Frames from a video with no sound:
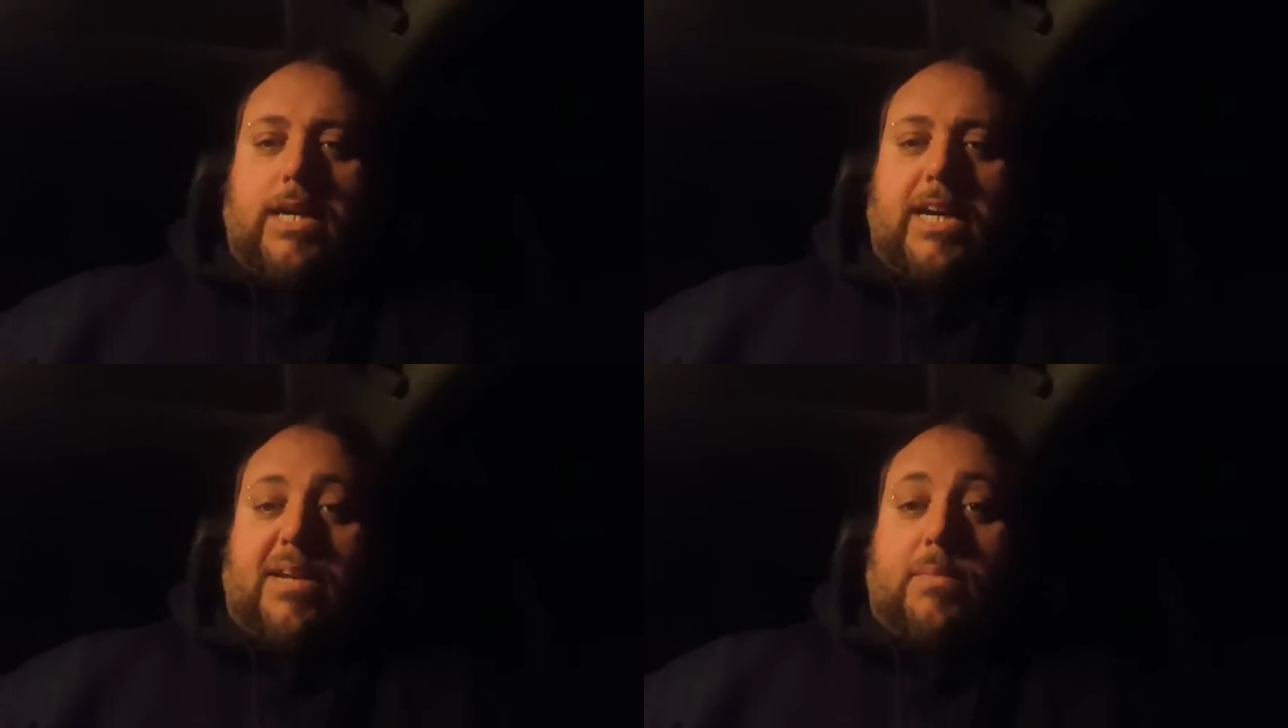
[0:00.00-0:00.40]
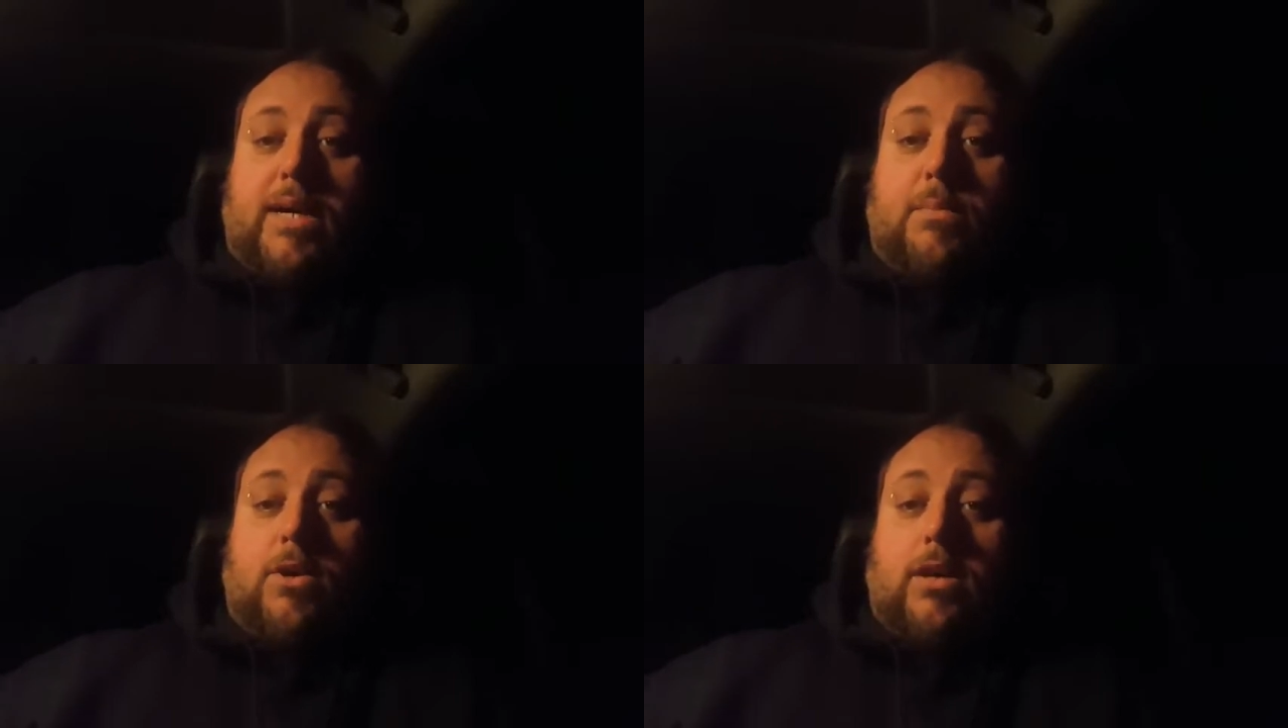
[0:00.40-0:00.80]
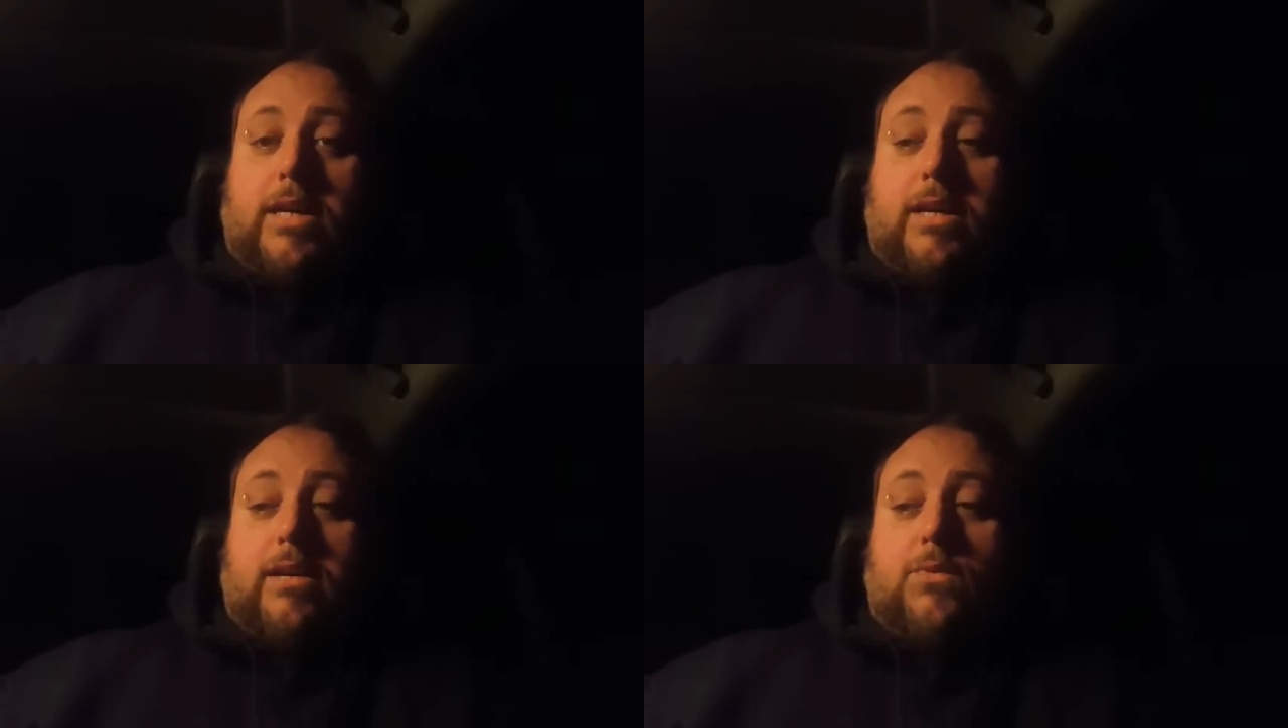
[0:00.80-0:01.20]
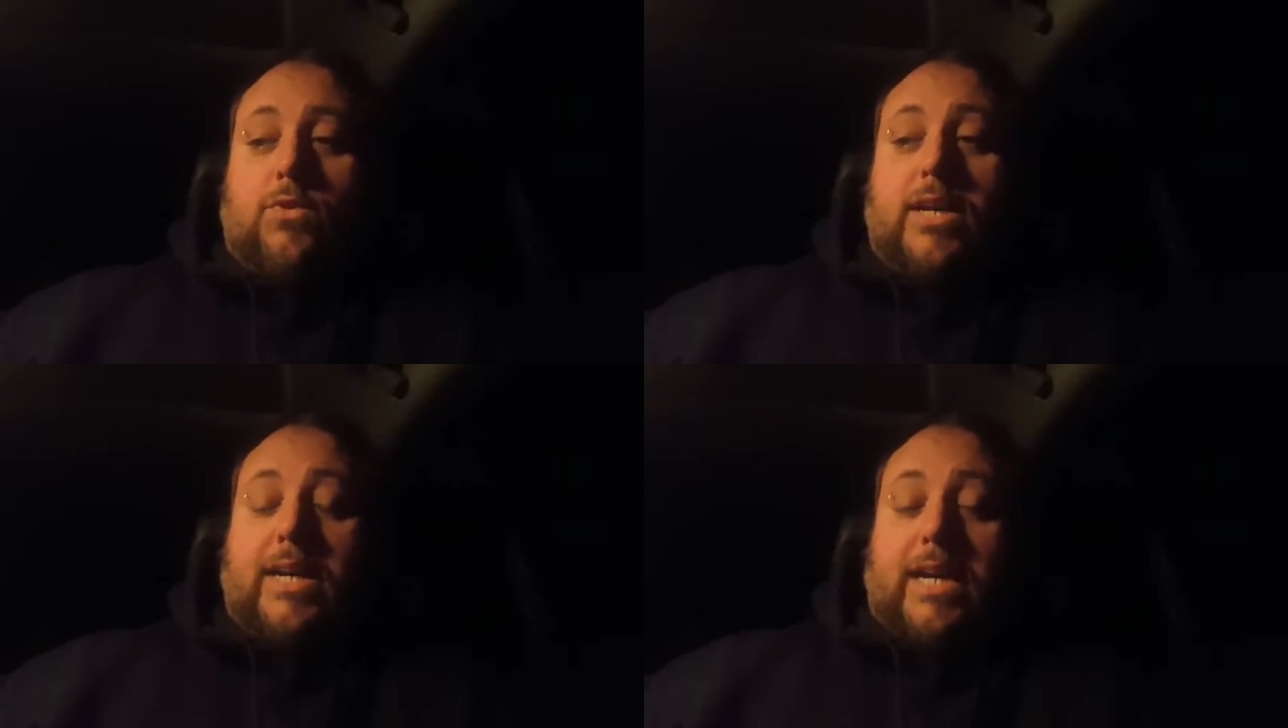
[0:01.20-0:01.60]
In my market, if you're
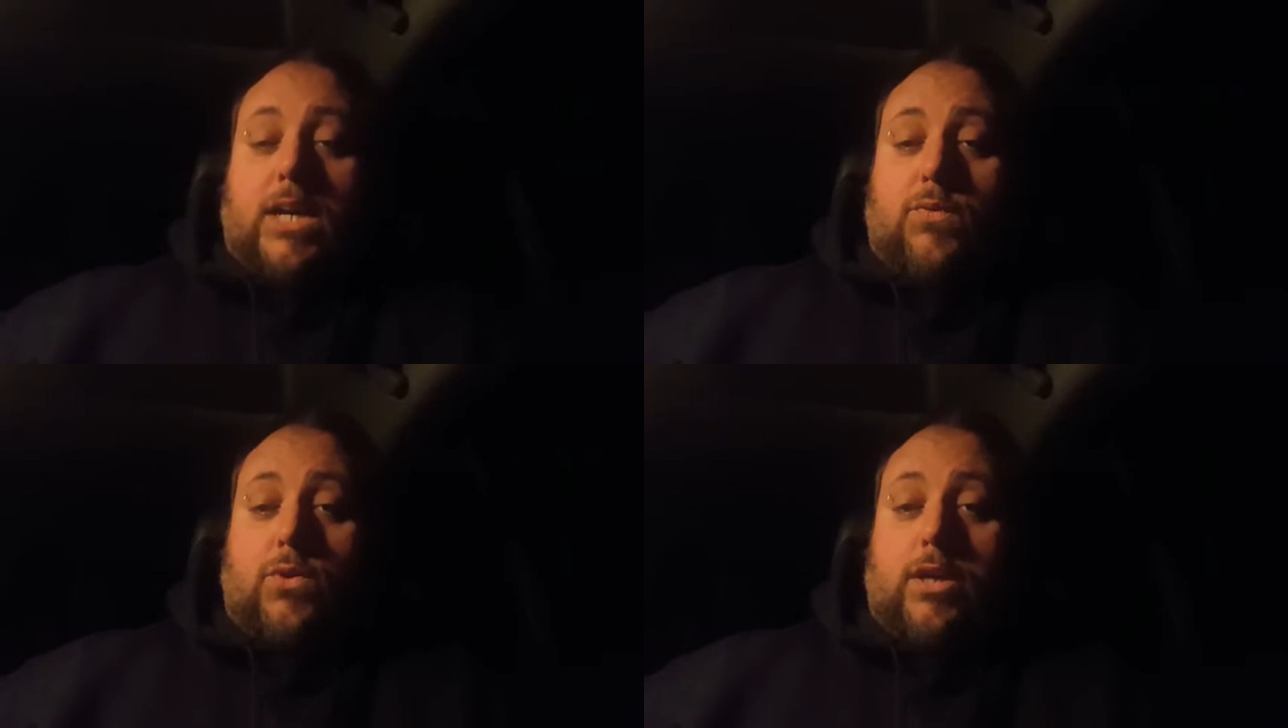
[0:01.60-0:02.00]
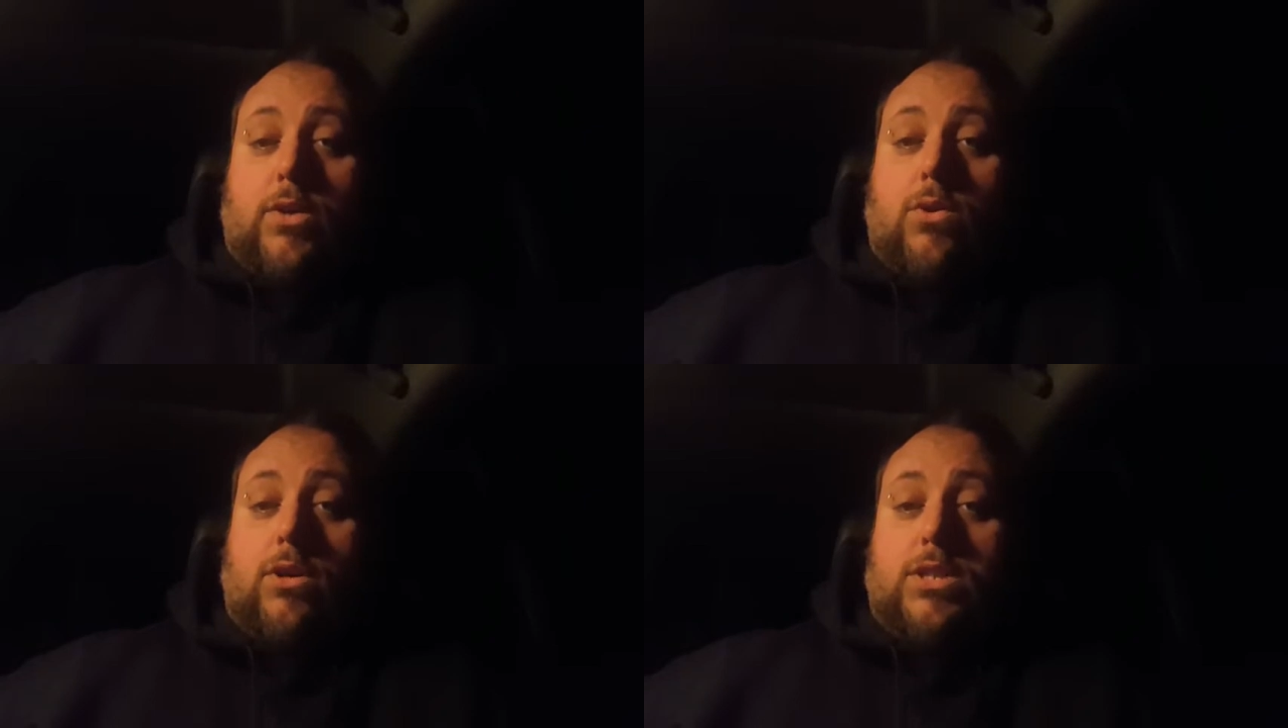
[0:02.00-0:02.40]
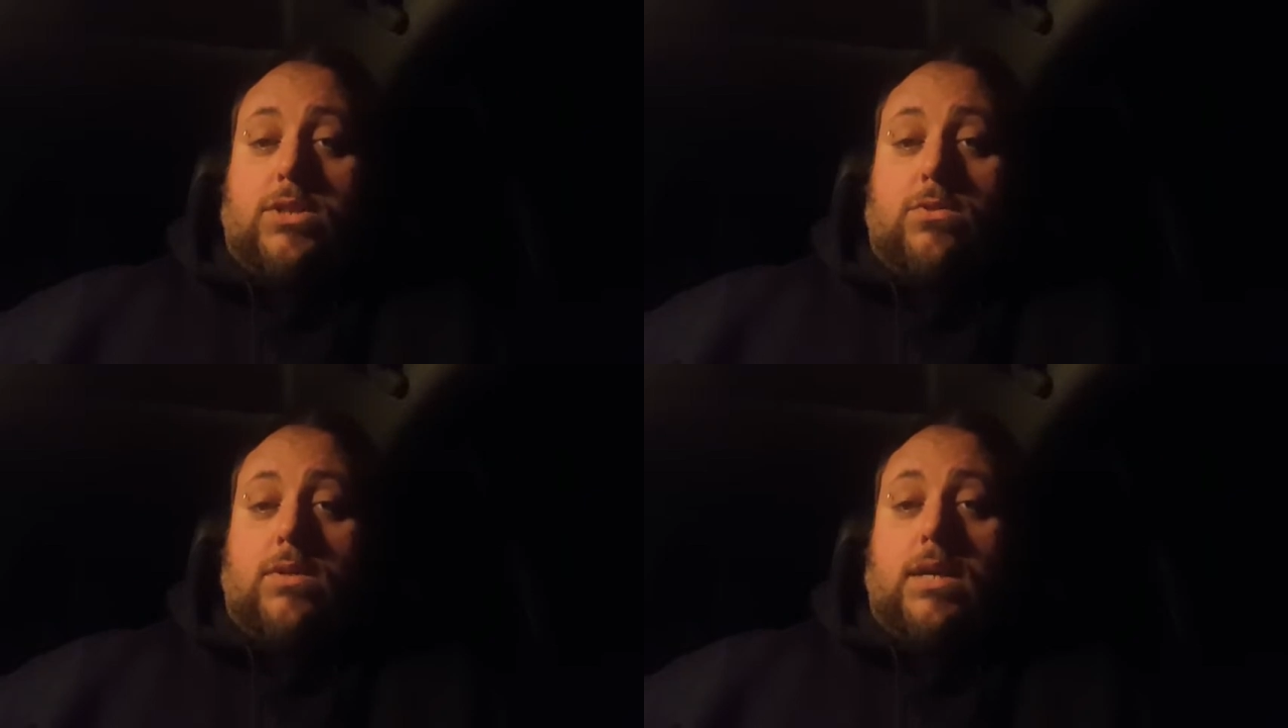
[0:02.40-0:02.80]
not careful, it'll hurt you